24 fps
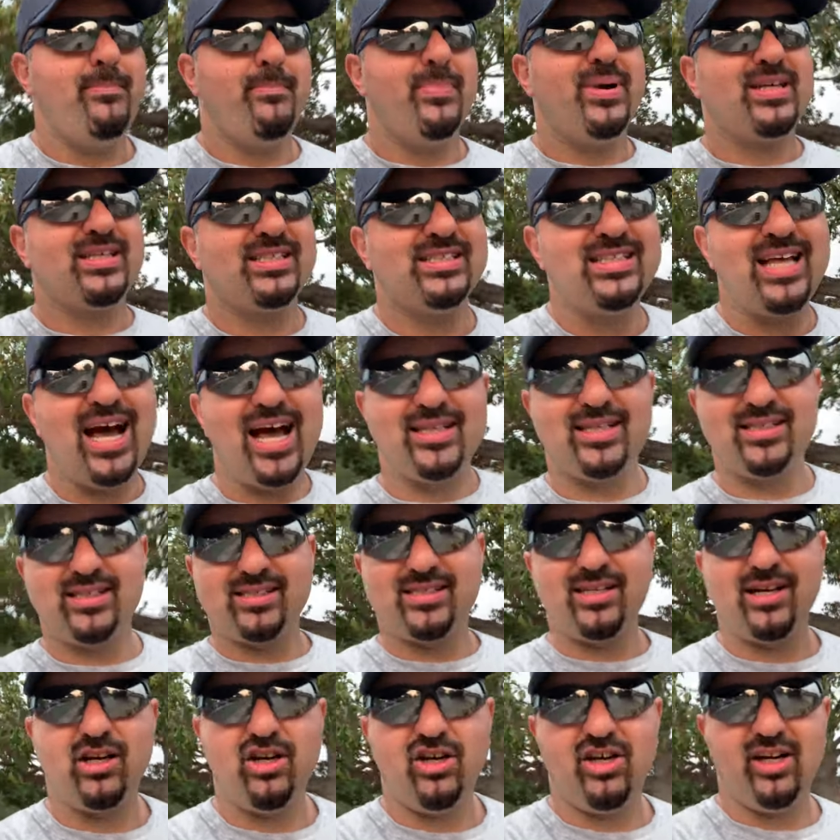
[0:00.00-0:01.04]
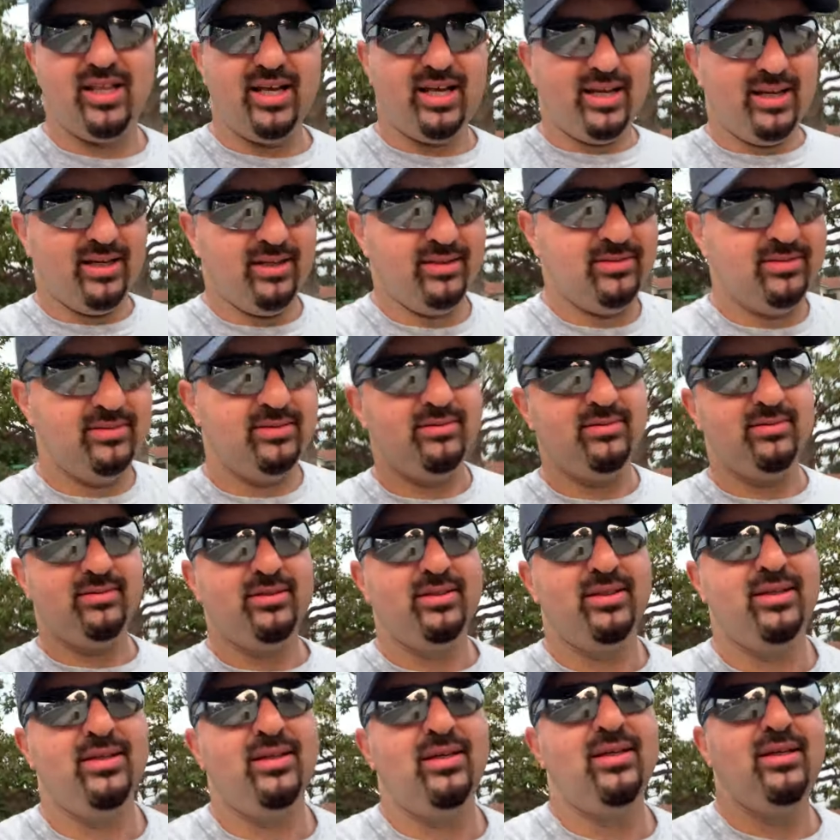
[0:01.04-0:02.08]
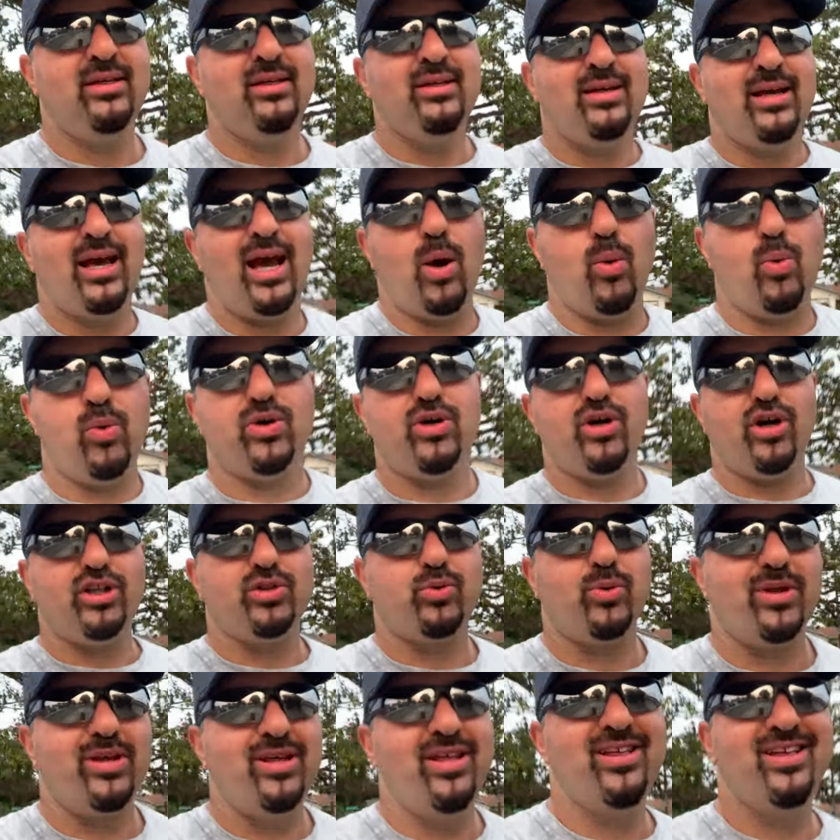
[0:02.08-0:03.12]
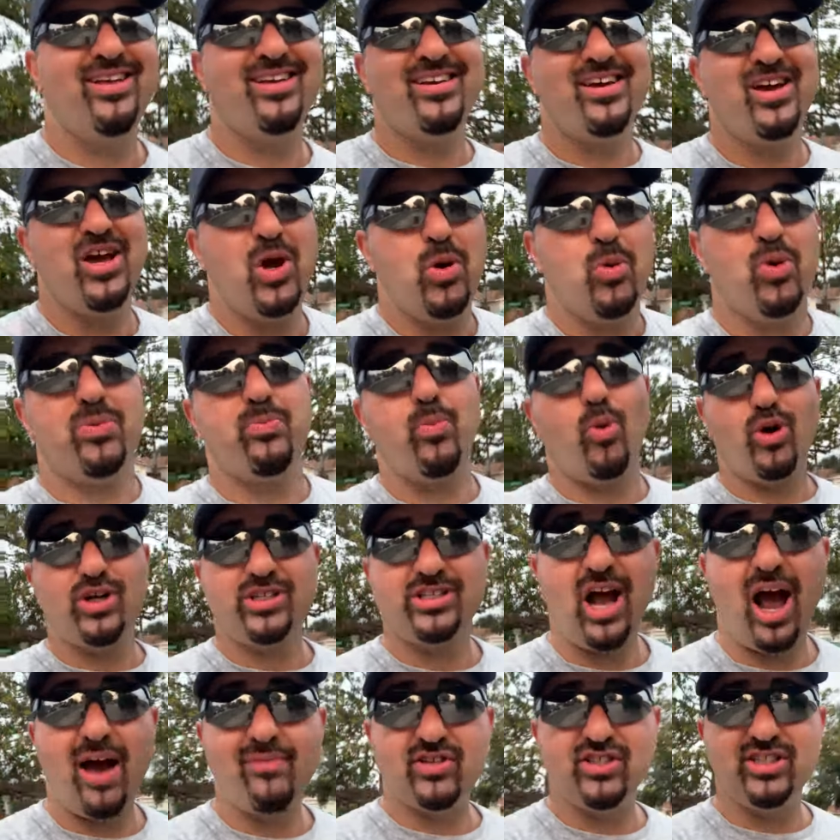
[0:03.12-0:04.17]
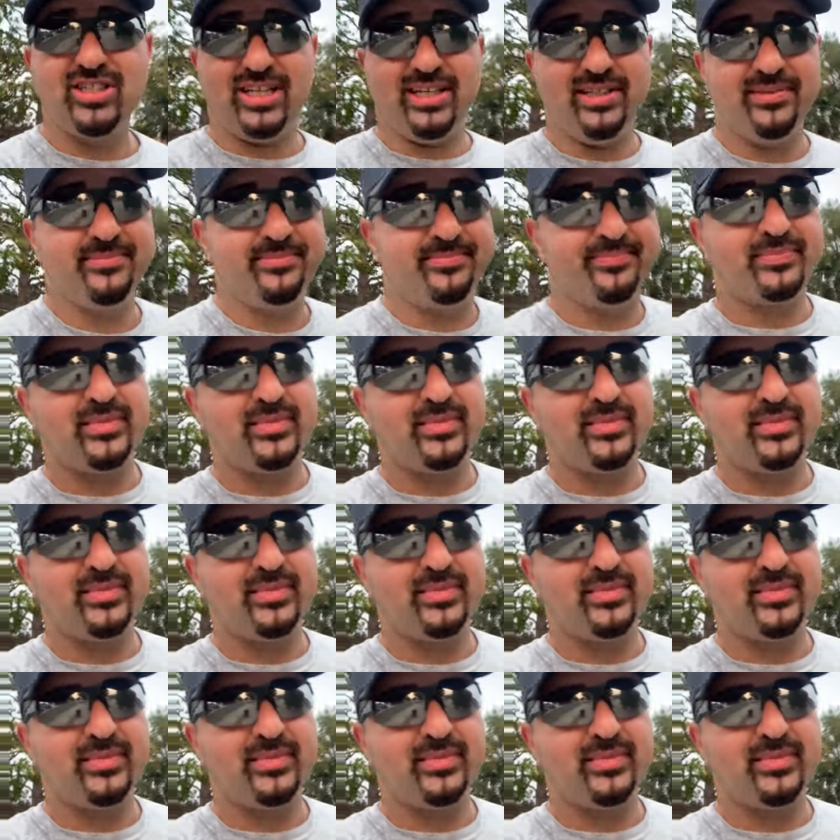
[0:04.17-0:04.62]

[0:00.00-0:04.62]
But it's not necessarily a world with more sovereignty.